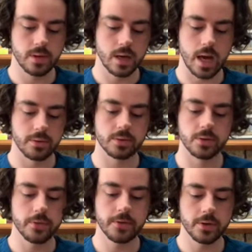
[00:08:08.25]
I won't do
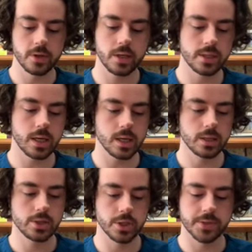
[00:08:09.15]
a full 30
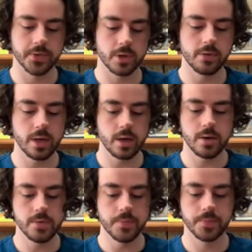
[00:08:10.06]
seconds just for the
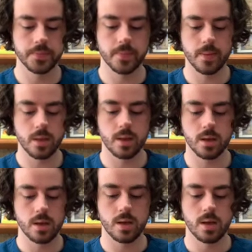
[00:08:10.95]
video.
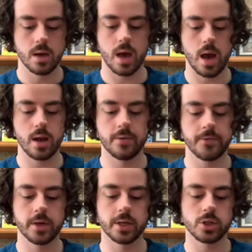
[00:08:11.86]
And for
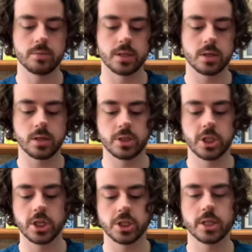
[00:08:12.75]
an intramuscular
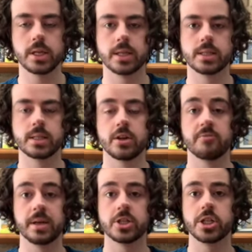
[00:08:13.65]
injection, instead of
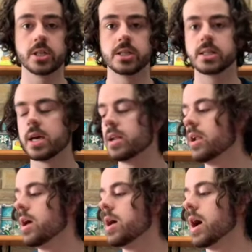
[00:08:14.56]
pinching the skin,
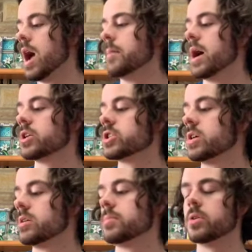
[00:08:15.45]
I'm actually
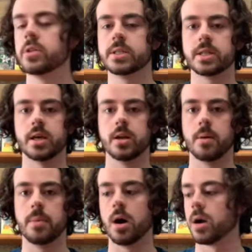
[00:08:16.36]
going to pull the skin
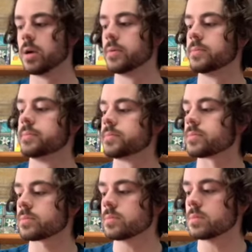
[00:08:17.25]
apart.
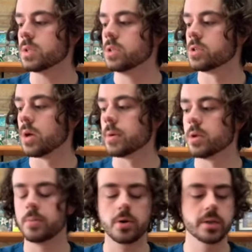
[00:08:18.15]
So I'm going to
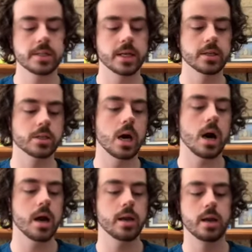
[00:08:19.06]
pull the skin
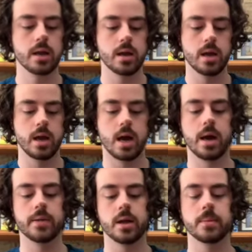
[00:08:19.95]
taut,
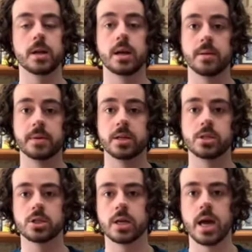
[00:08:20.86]
and then I'm going to
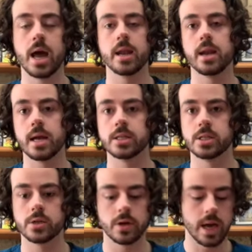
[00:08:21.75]
administer it at a
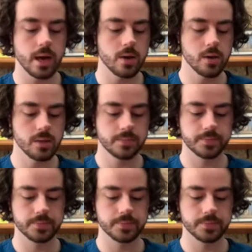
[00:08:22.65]
90-degree angle.